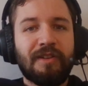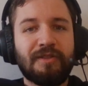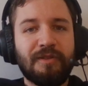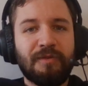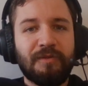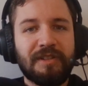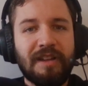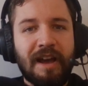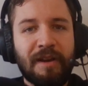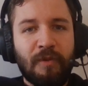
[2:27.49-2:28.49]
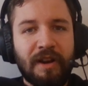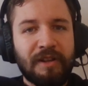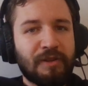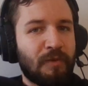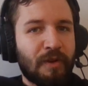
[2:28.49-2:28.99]
to decide what
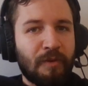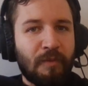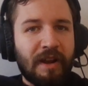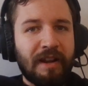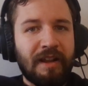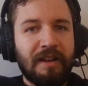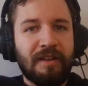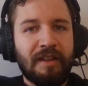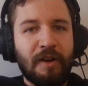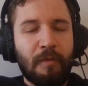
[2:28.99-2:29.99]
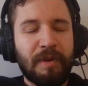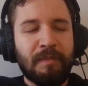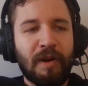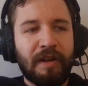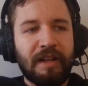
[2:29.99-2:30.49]
is worth what in the open
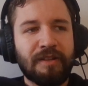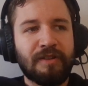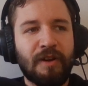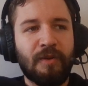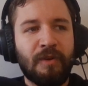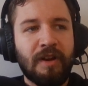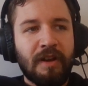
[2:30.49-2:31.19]
market. So